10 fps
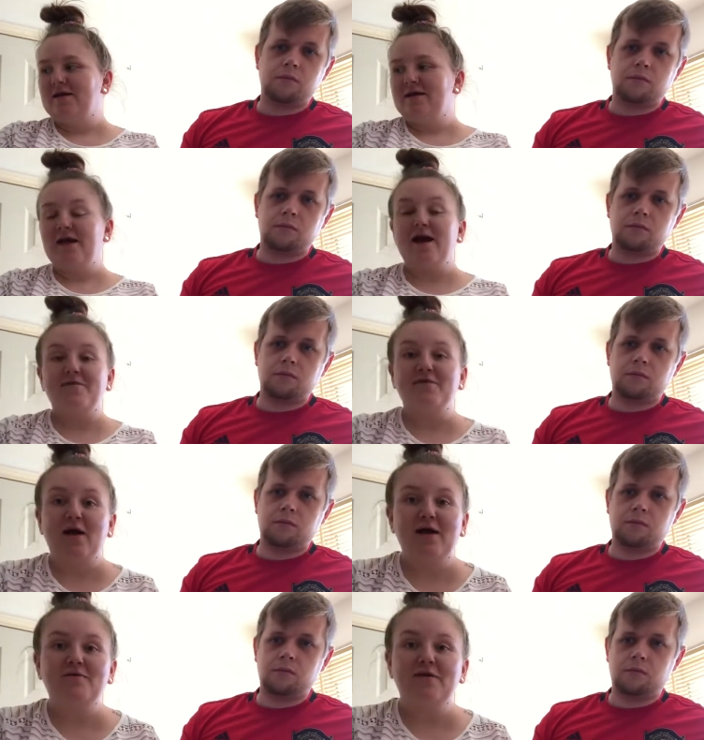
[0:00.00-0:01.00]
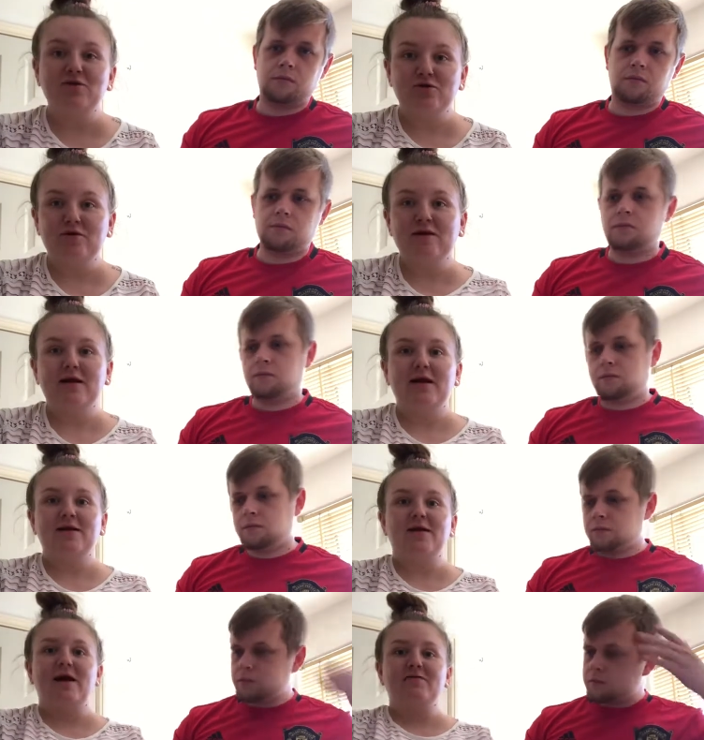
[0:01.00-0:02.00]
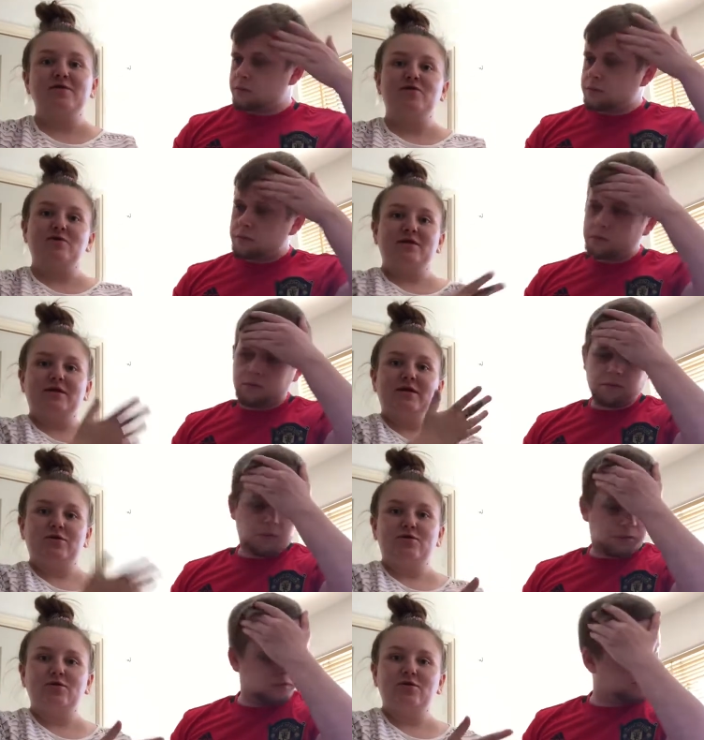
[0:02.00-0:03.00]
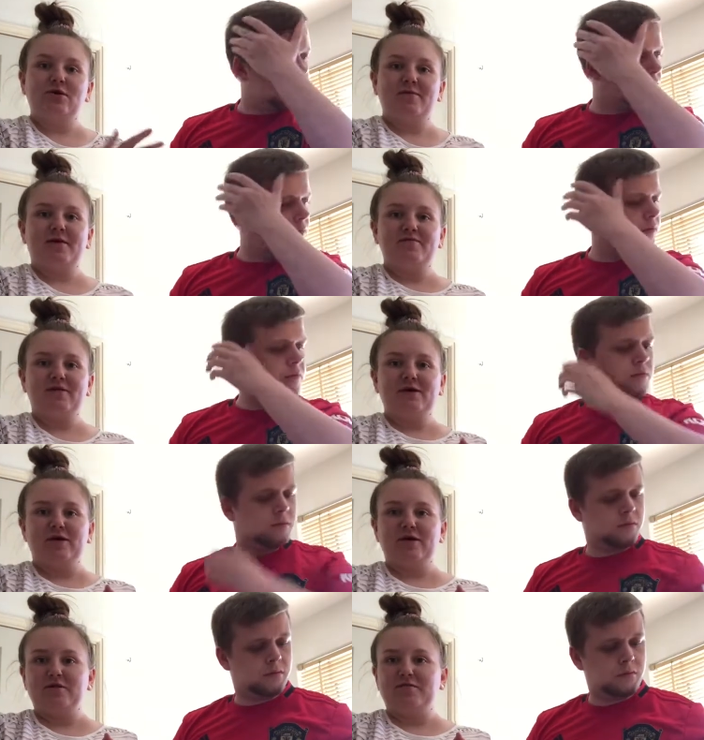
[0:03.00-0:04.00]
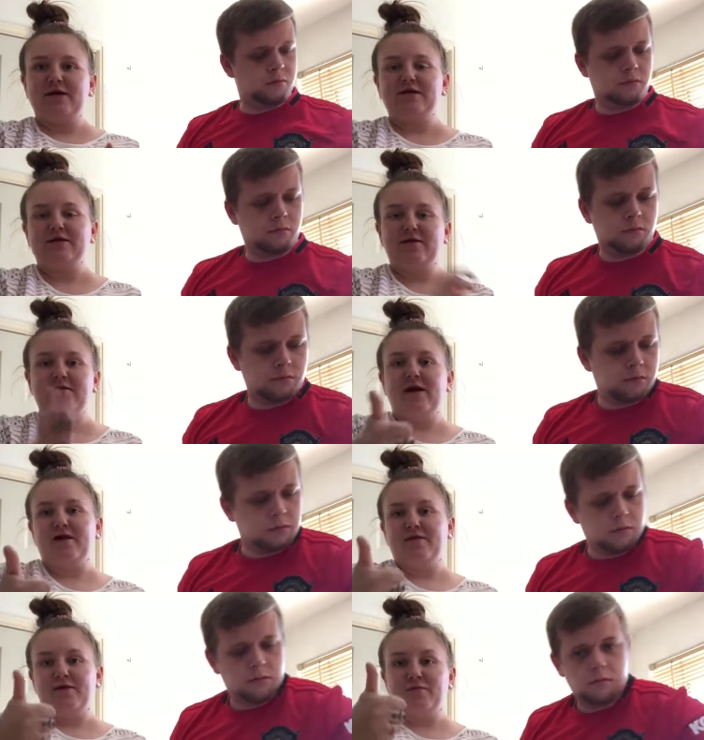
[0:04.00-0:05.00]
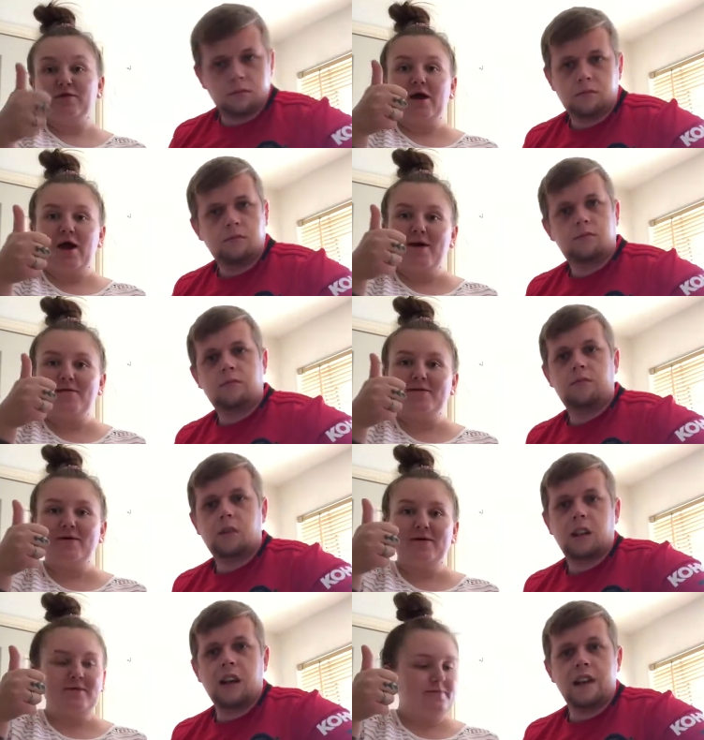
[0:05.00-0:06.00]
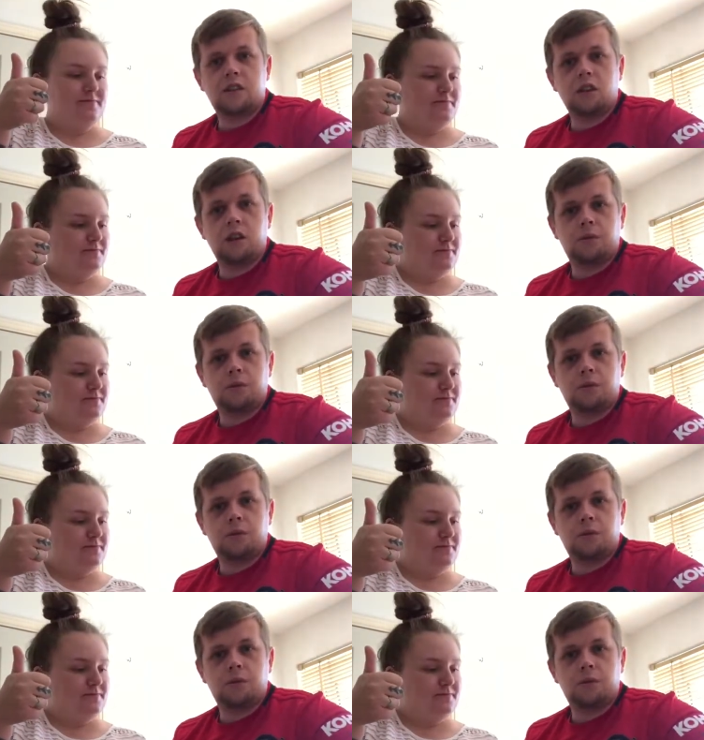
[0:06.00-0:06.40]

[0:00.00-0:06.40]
Speaker 1: yeah, if you have enjoyed it and you have enjoyed seeing Josh in my videos, please give it a thumbs up.
Speaker 2: Let us know if you